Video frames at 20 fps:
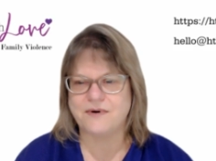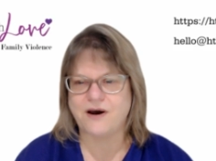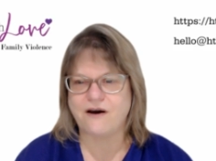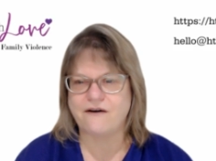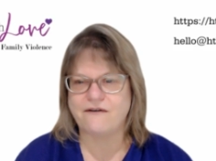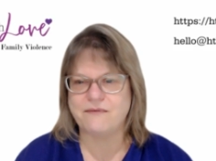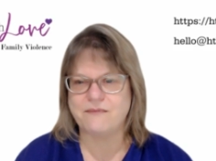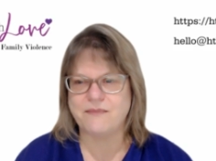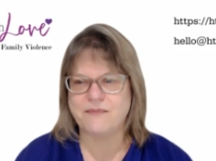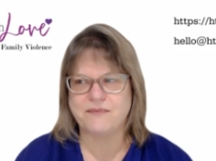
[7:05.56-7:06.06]

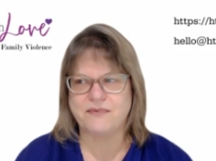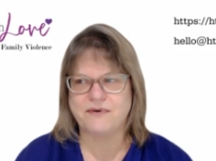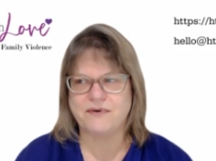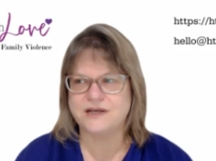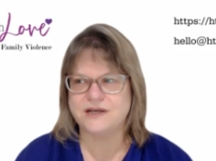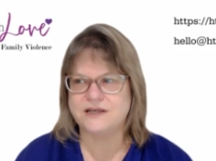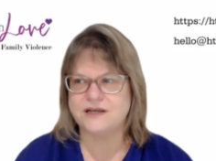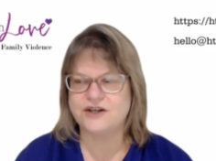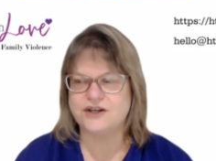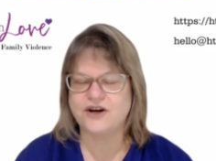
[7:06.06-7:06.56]
I remember
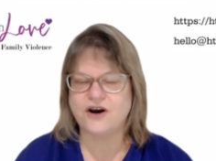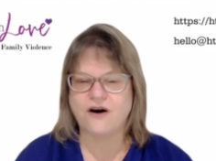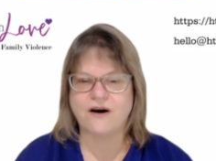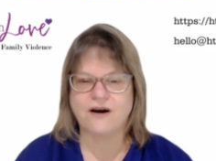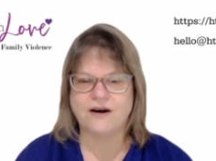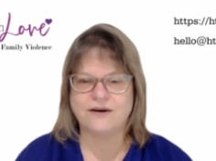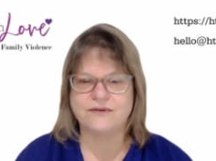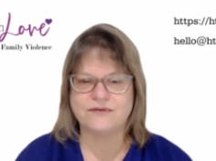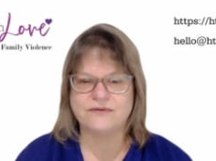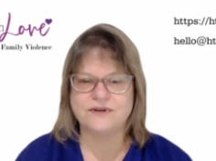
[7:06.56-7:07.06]
as a
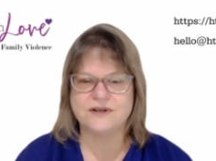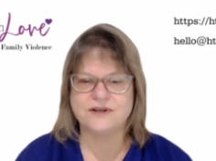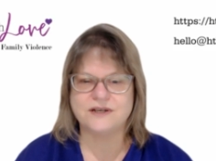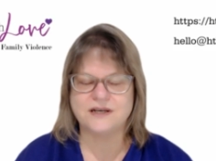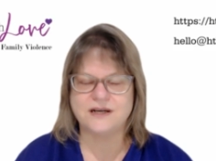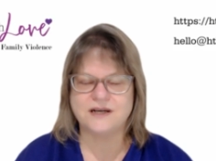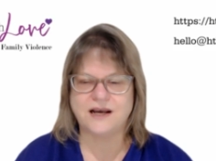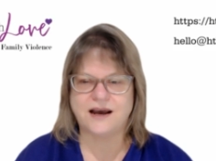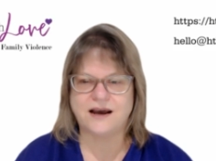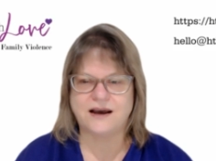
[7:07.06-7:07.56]
child,
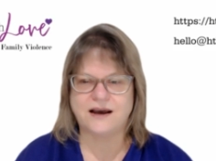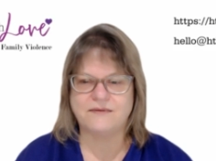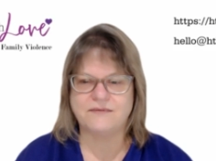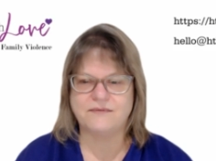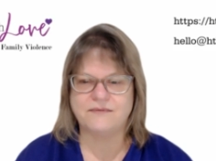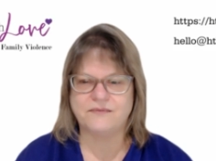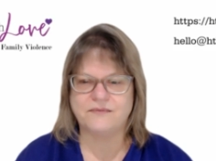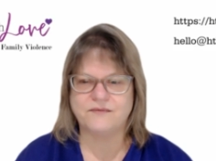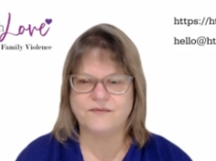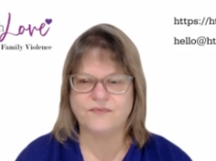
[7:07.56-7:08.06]

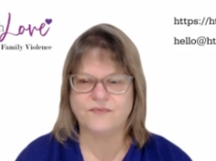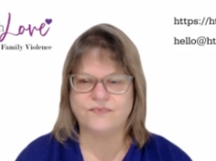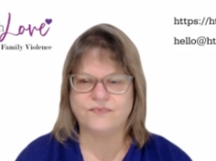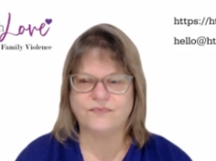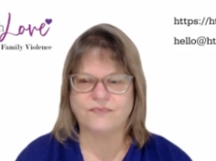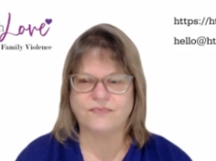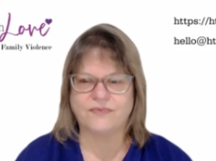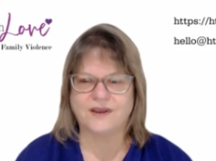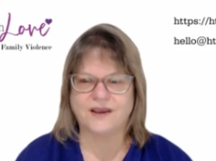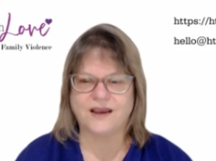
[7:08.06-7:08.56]

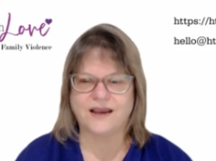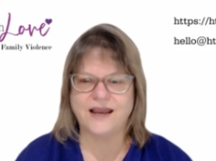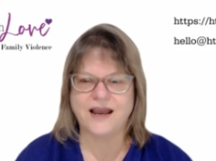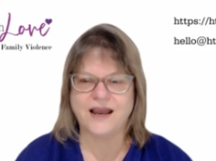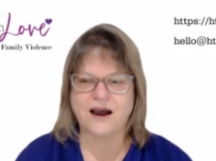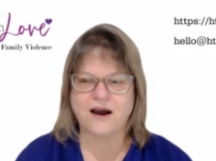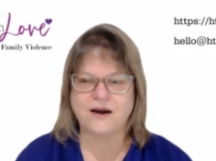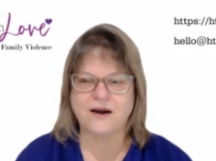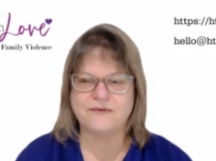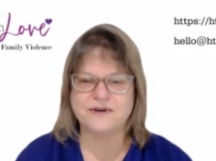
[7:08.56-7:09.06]

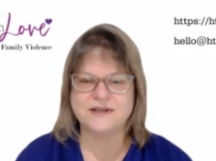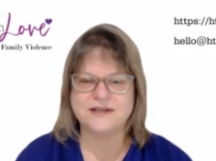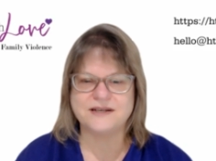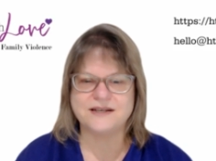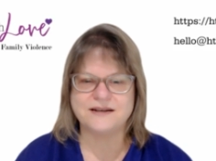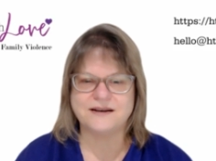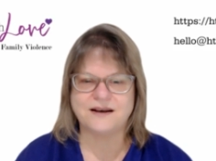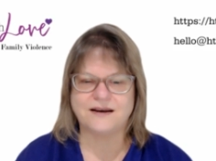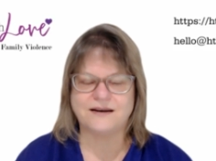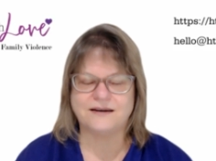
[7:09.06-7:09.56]
I
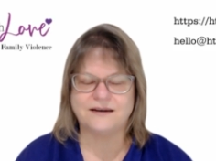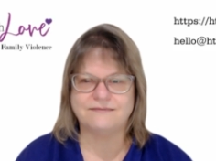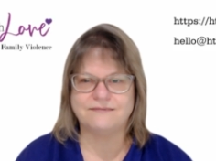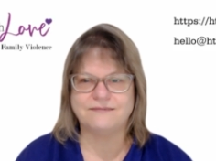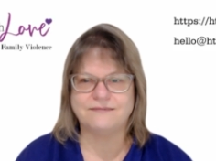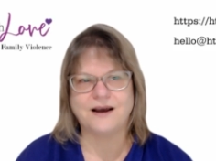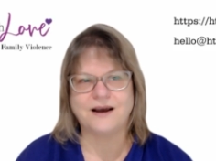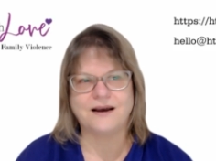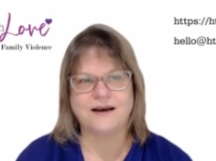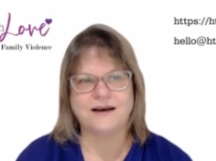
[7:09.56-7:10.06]
was
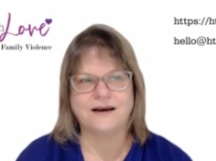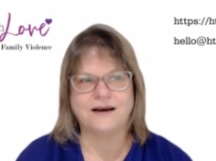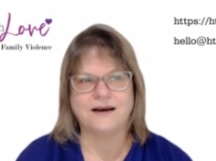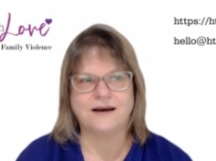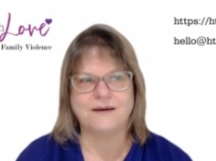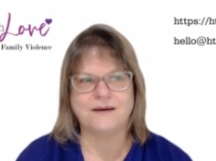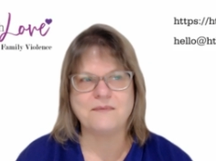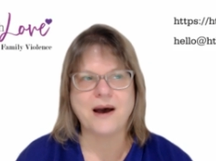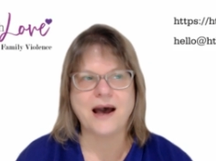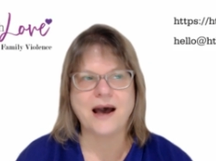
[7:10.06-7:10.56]

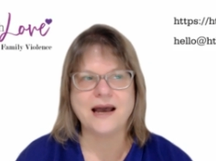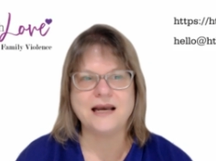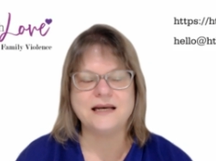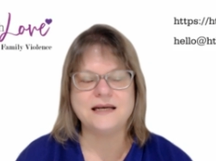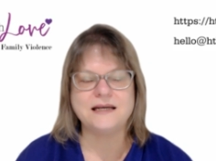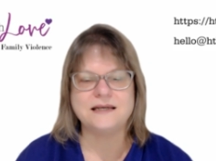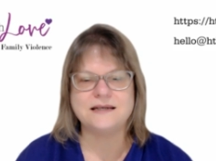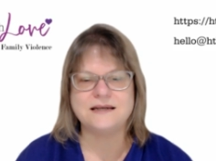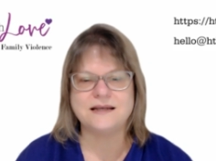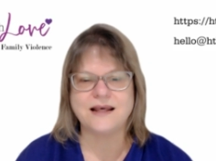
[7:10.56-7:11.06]

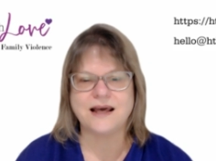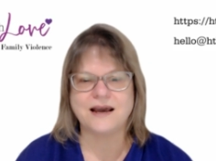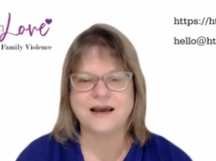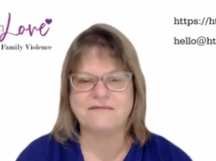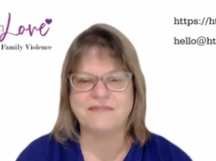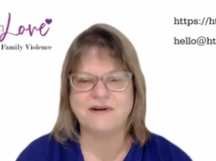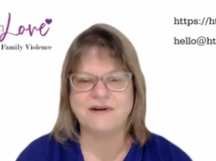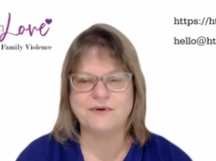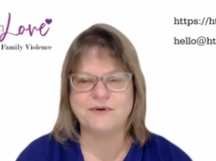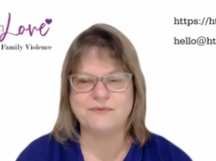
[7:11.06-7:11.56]
amazed
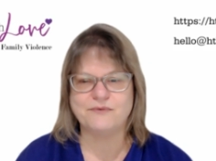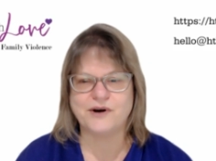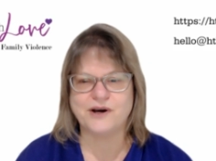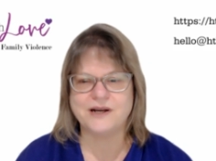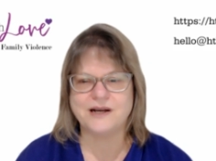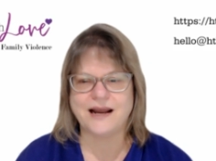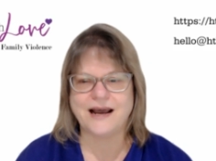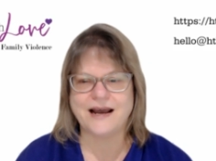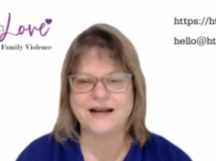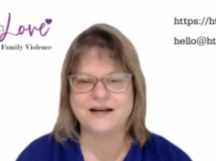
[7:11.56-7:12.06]
that women
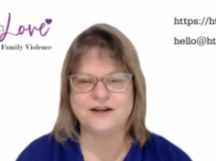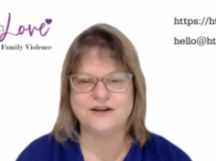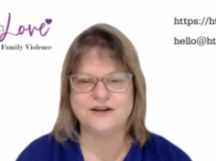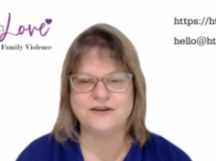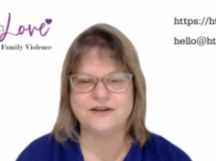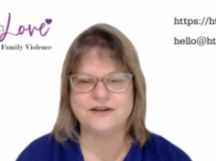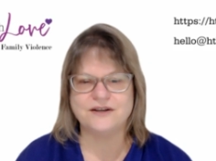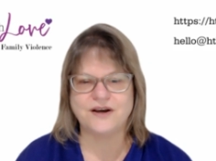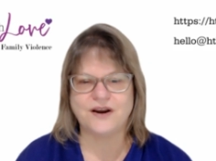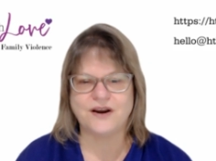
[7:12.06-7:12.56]
weren't allowed to
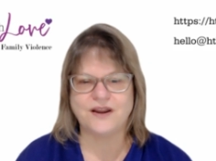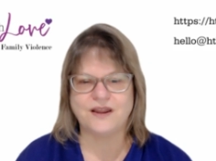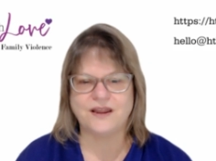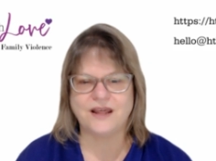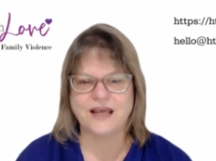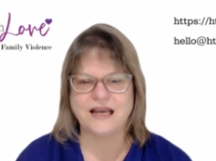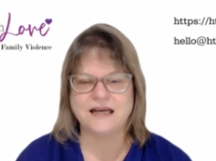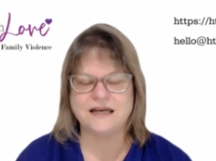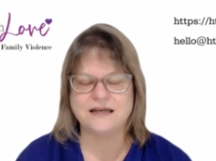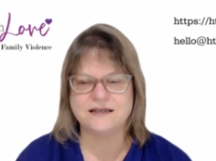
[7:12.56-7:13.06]
do certain
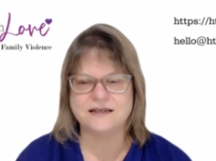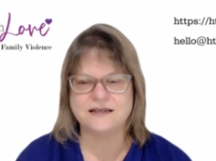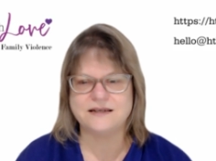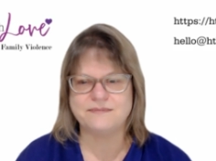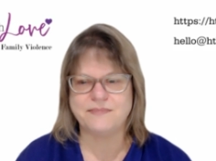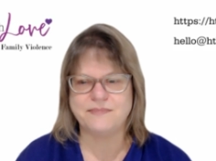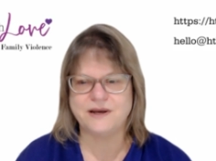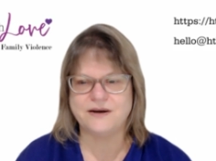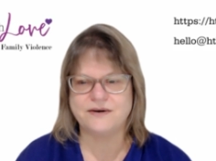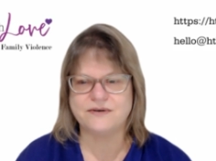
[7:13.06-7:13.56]

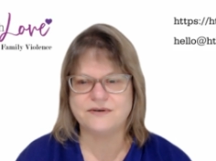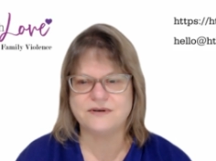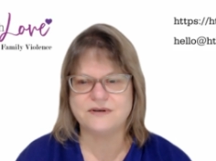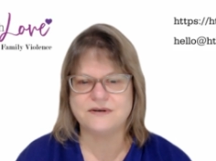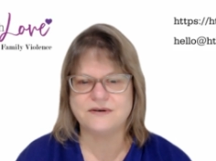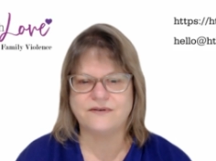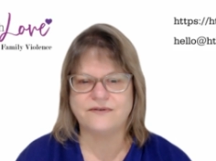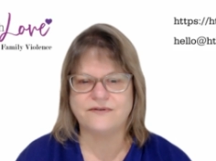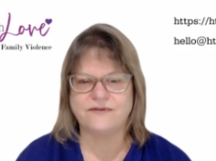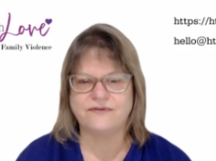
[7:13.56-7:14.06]
things
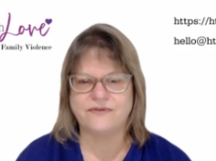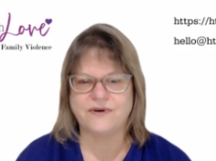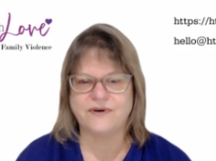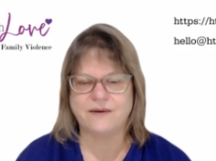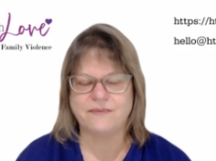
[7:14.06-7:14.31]
because of